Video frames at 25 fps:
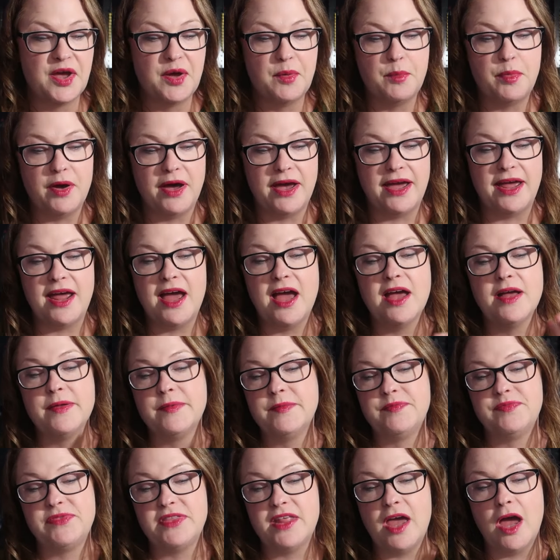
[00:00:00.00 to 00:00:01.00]
But
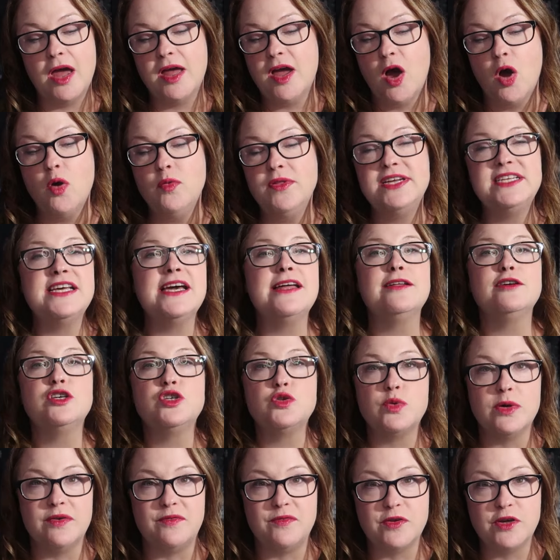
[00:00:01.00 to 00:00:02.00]
only Taylor
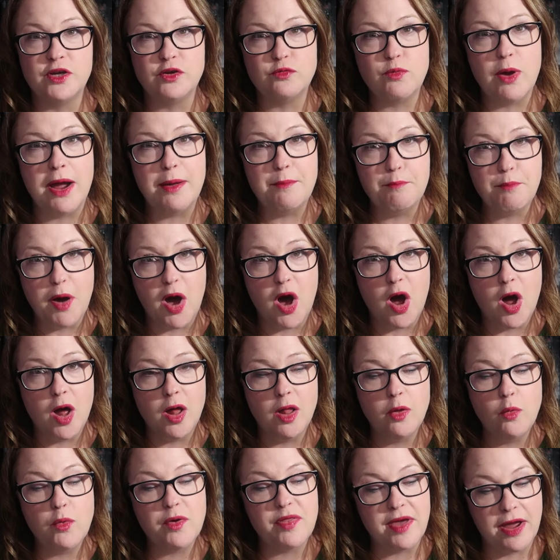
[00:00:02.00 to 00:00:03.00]
Swift could rhyme
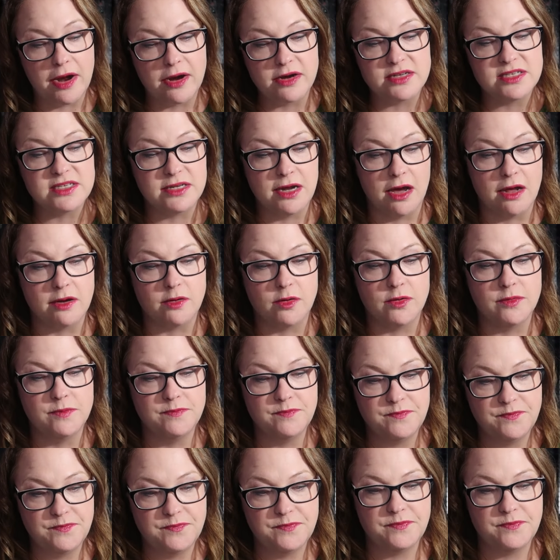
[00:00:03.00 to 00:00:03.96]
ball with Aristotle.